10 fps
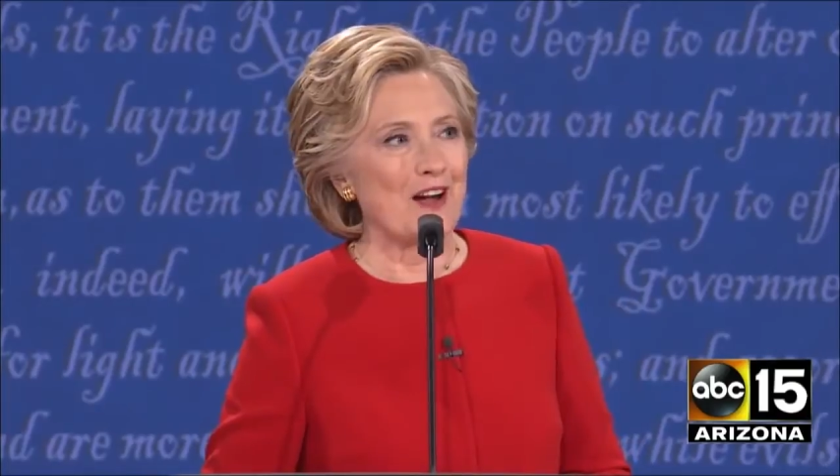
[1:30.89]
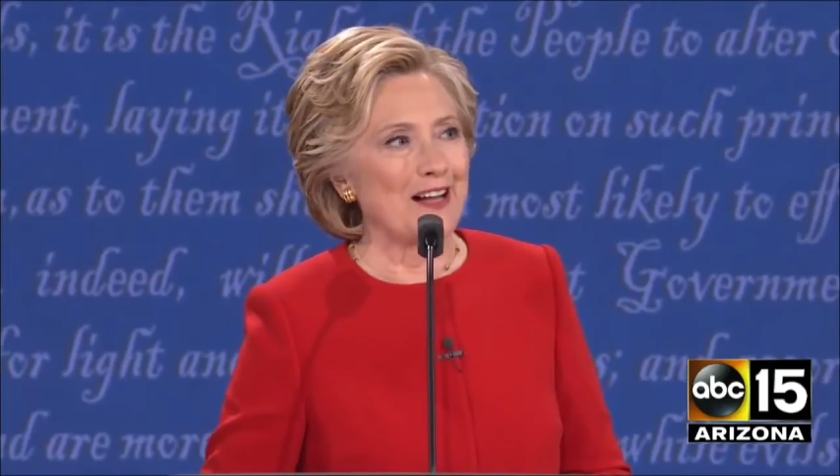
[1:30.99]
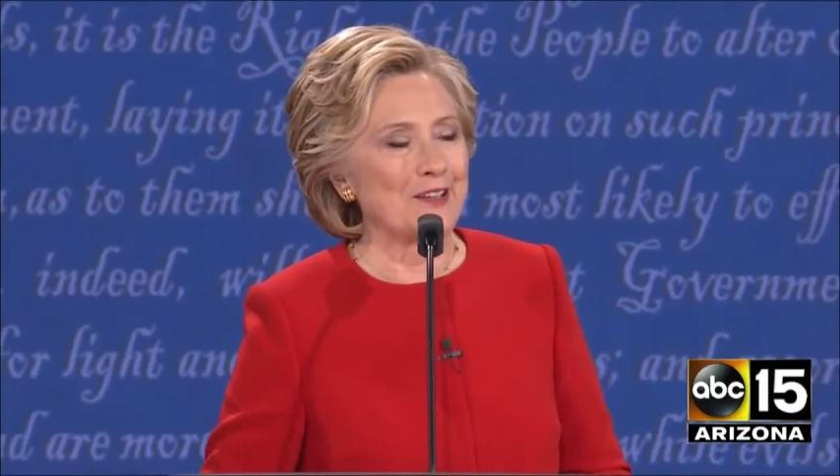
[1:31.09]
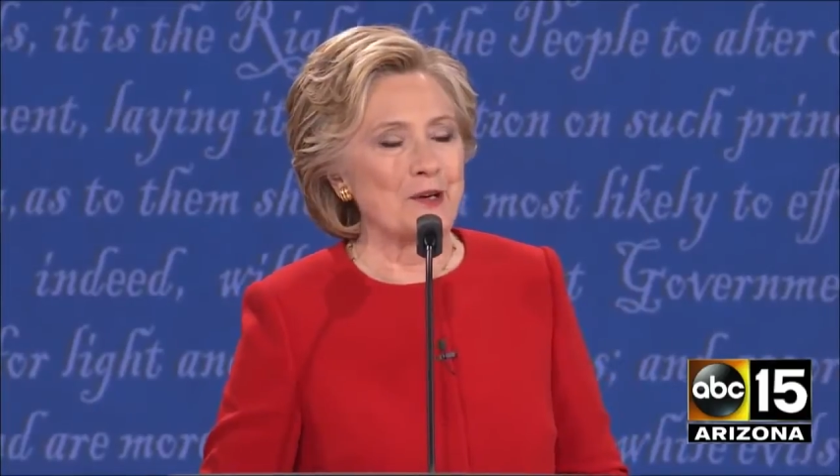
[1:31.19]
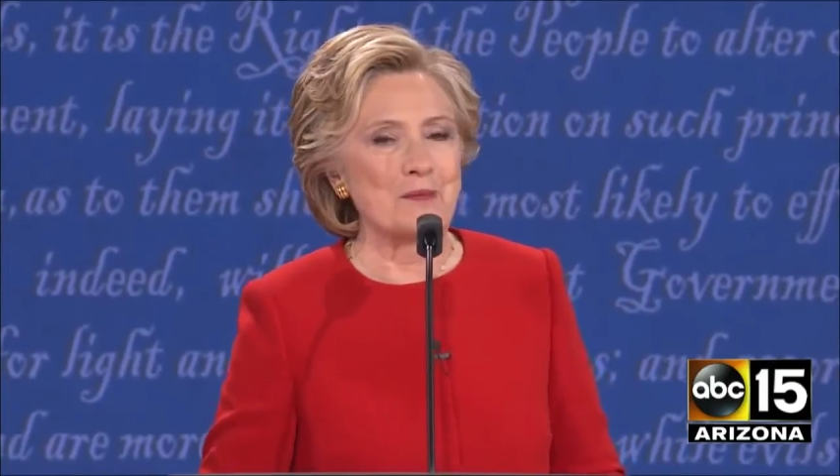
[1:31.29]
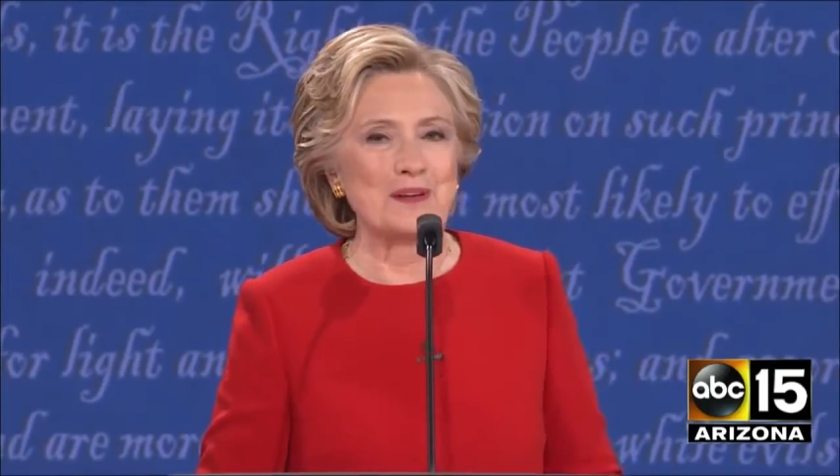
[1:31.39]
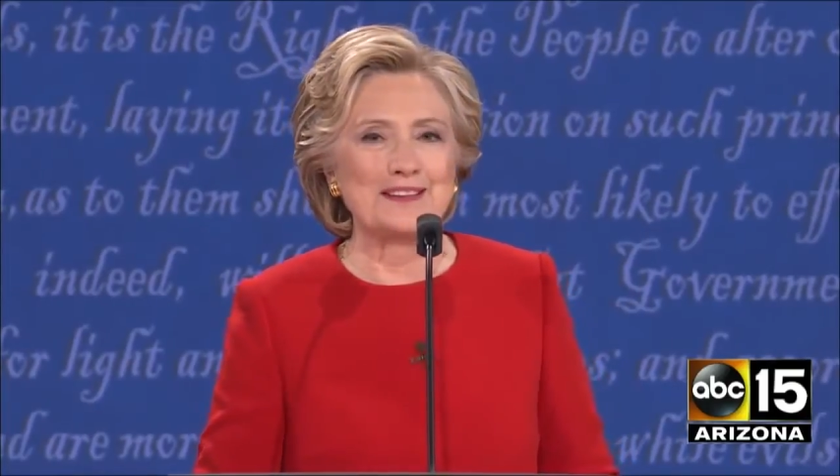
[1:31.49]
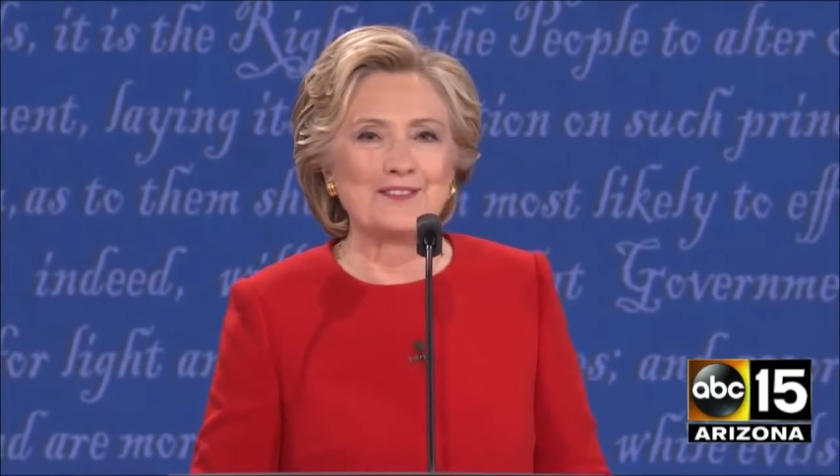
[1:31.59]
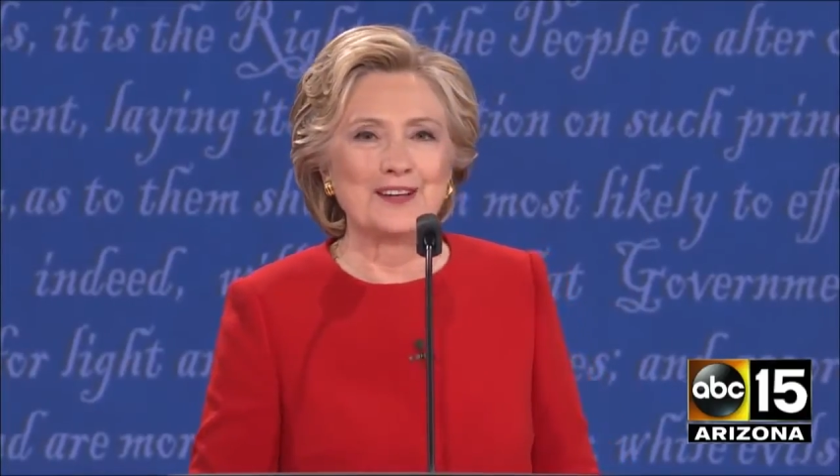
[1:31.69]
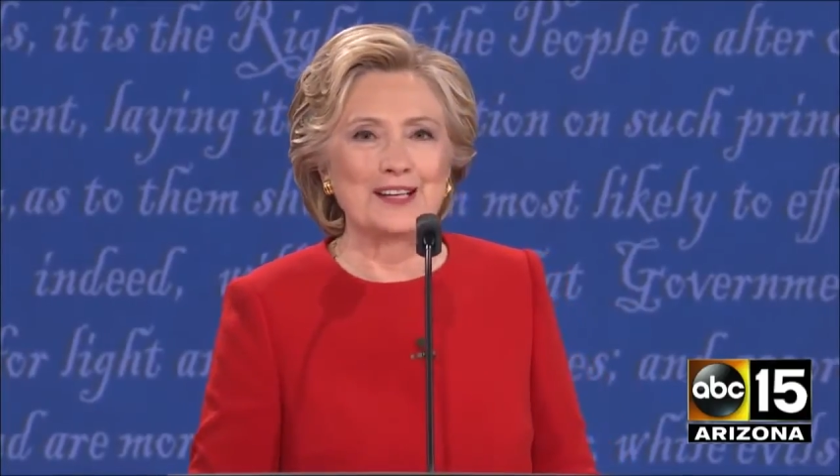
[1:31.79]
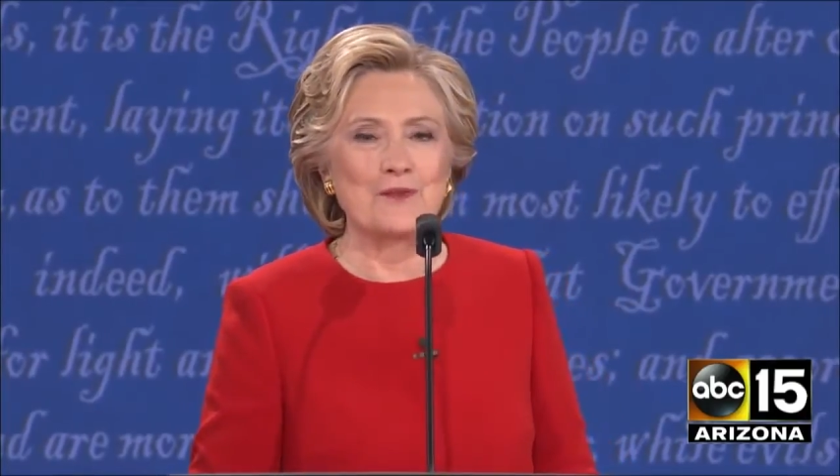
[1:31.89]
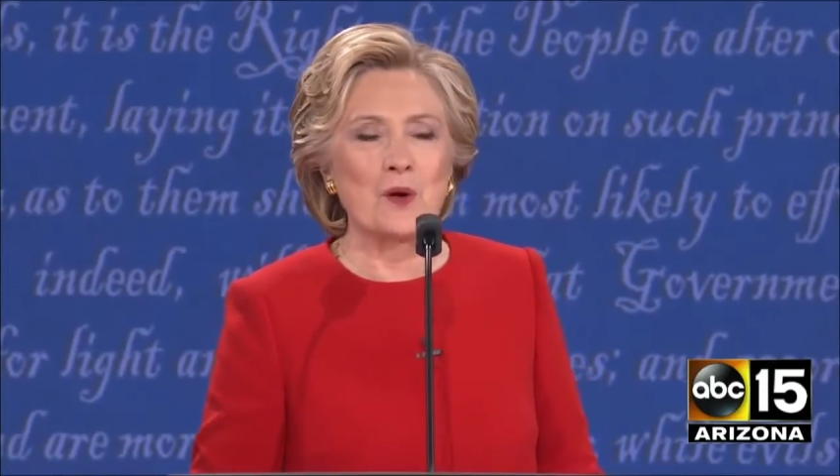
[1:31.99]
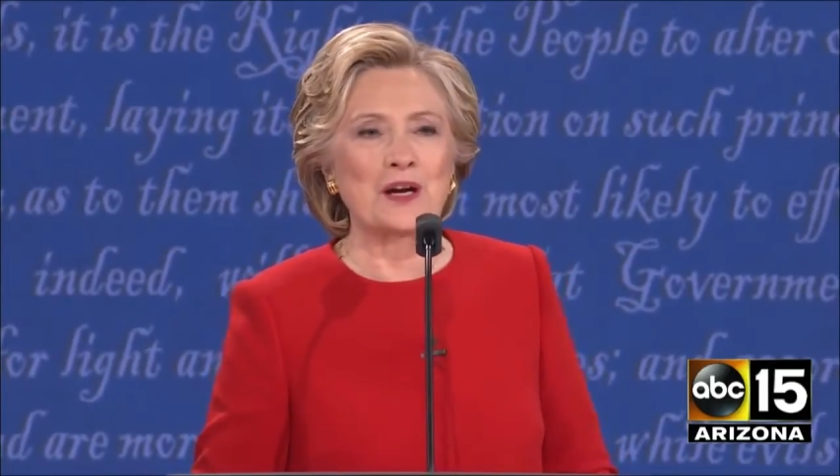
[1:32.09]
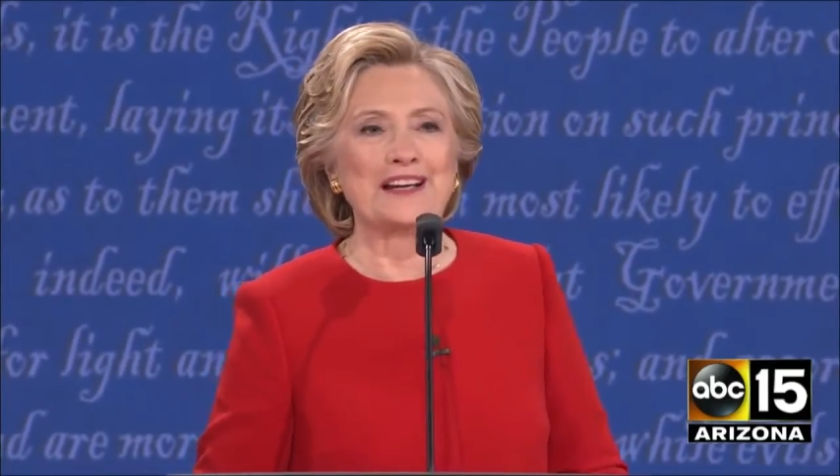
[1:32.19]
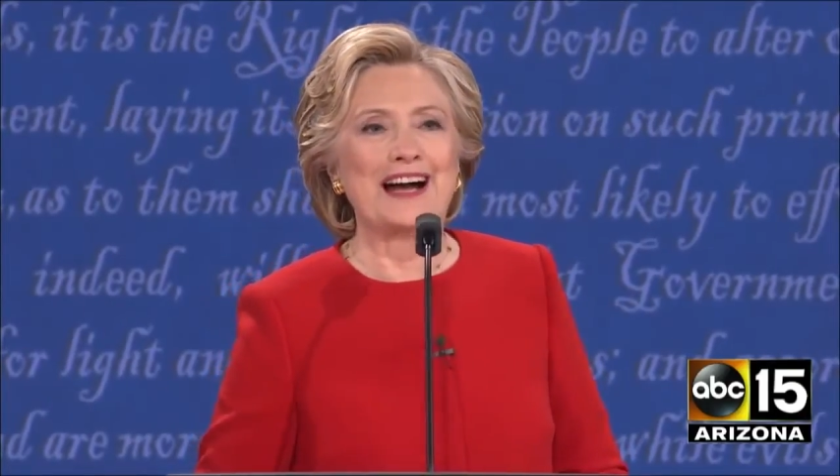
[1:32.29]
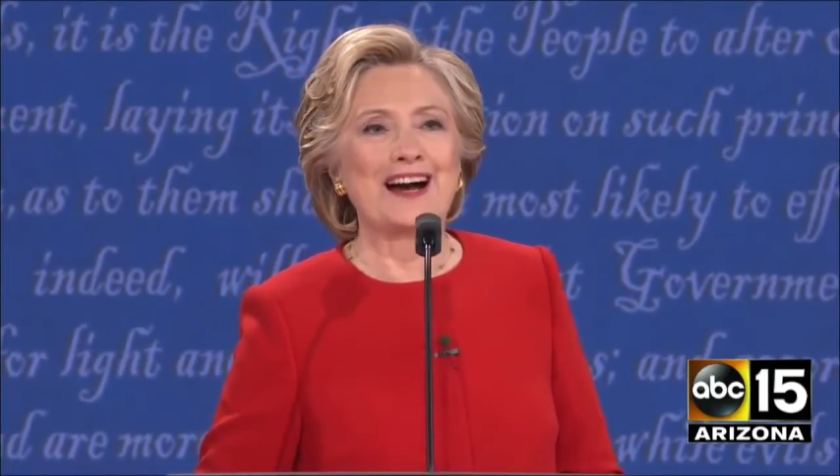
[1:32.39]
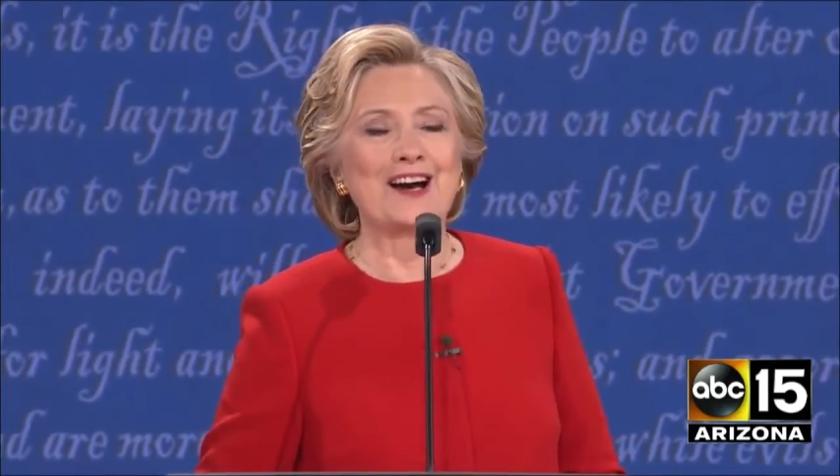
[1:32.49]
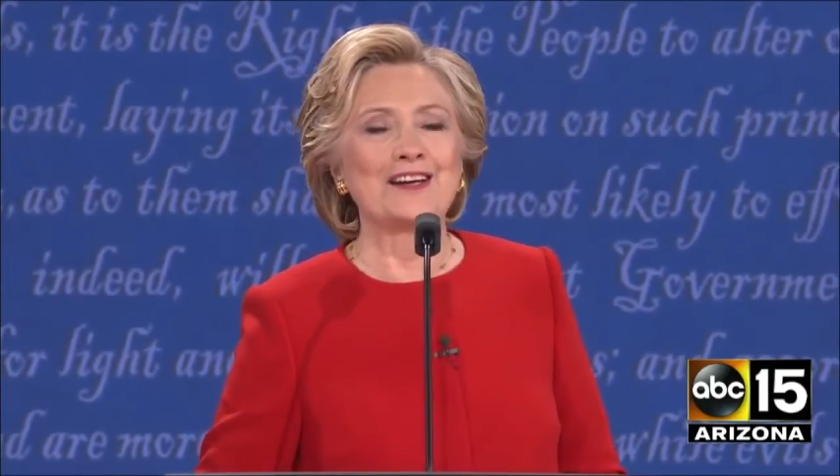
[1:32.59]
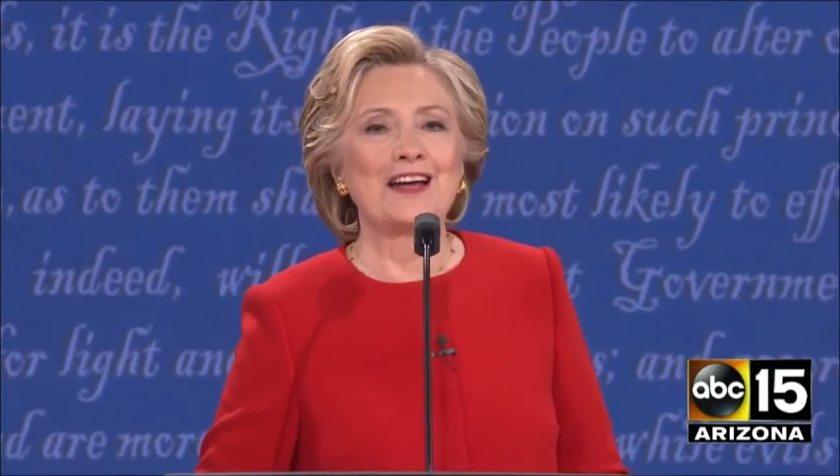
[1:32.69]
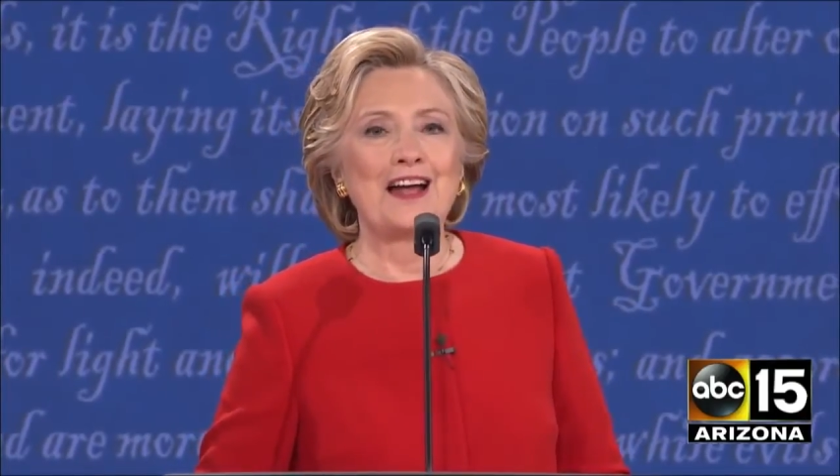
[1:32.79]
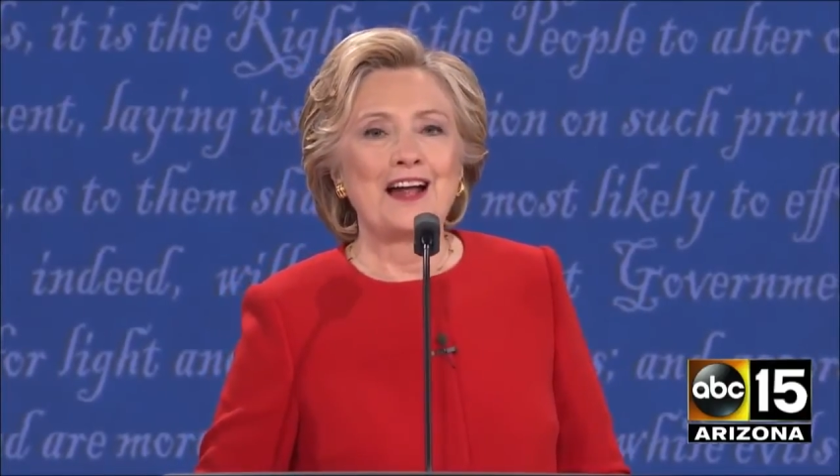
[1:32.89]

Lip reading: volume and really working hard.